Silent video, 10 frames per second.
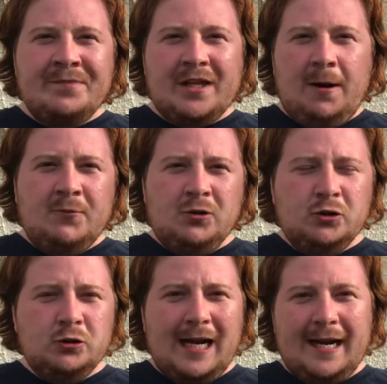I'm not
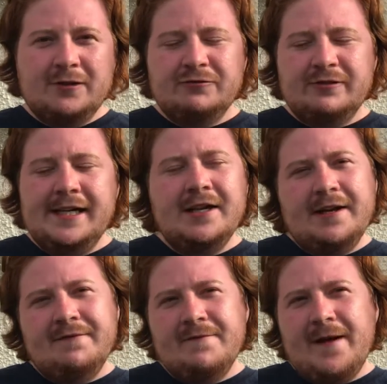sure how to
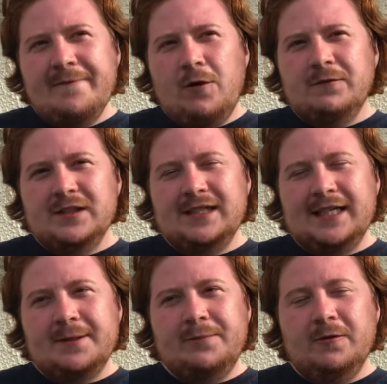really involve this
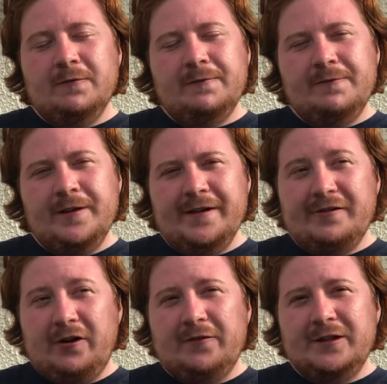deck, but theory
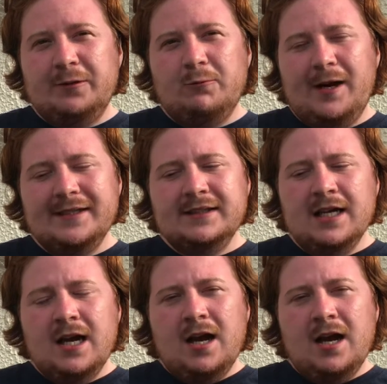crafting wise,